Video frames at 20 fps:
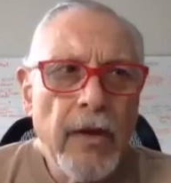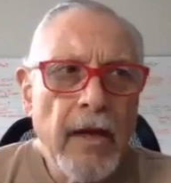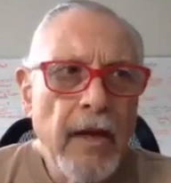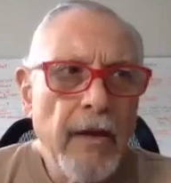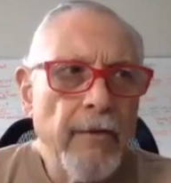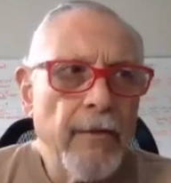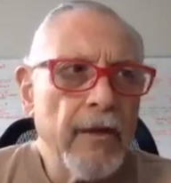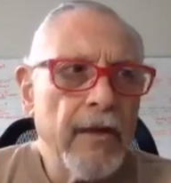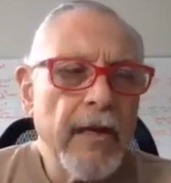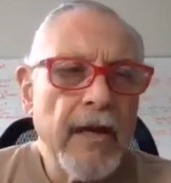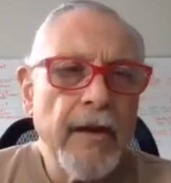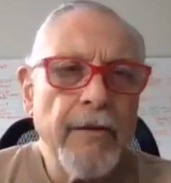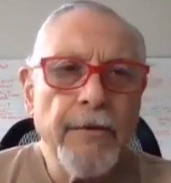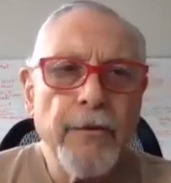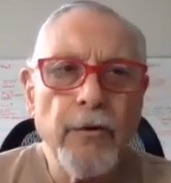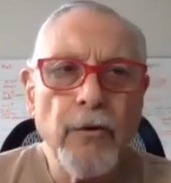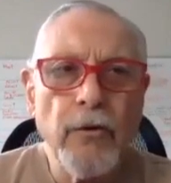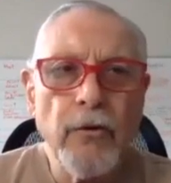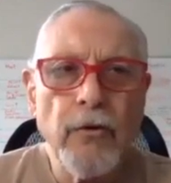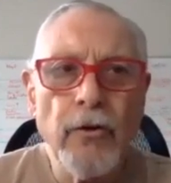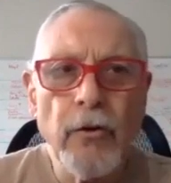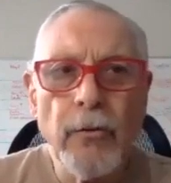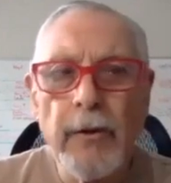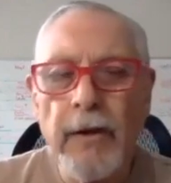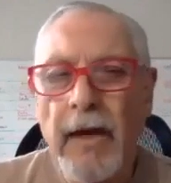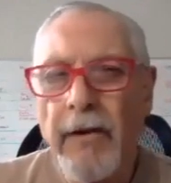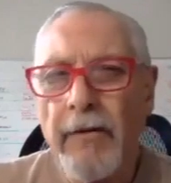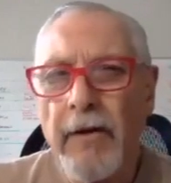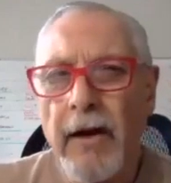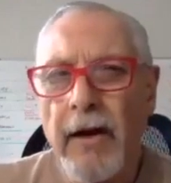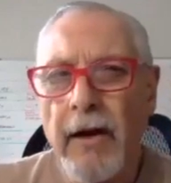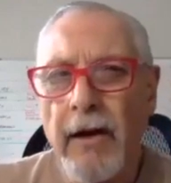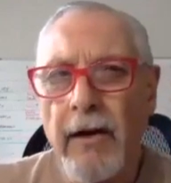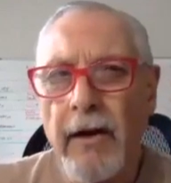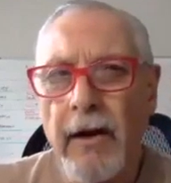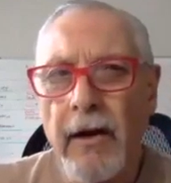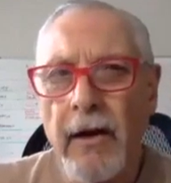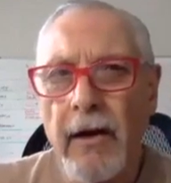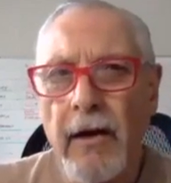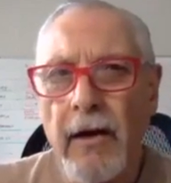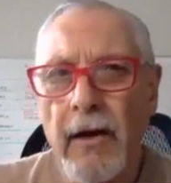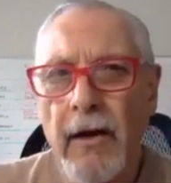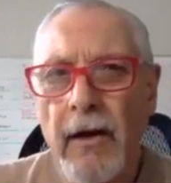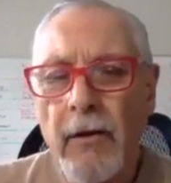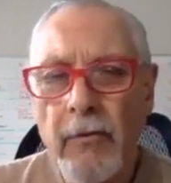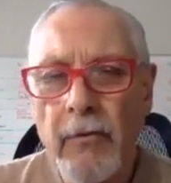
have a typhoon or we have a hurricane,